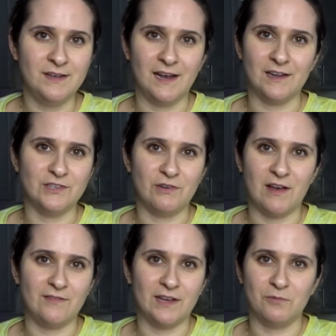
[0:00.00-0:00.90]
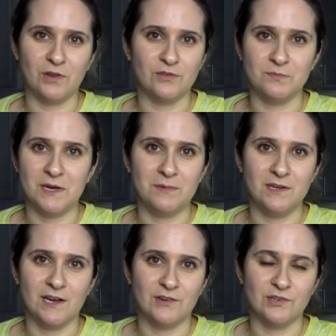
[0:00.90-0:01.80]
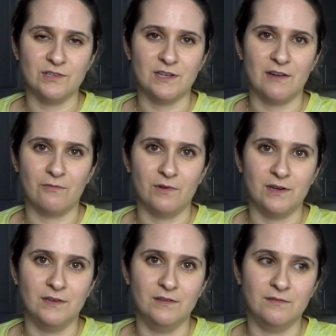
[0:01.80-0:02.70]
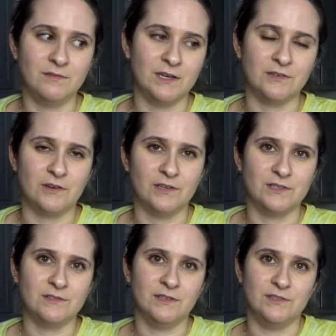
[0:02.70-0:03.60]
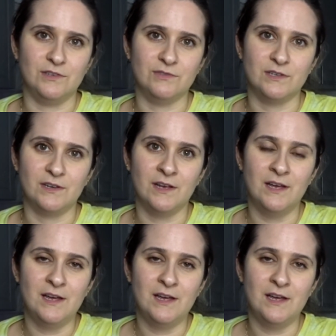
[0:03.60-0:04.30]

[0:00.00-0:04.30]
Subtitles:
unless you have like one of those baby dashes that everyone in TikTok is using.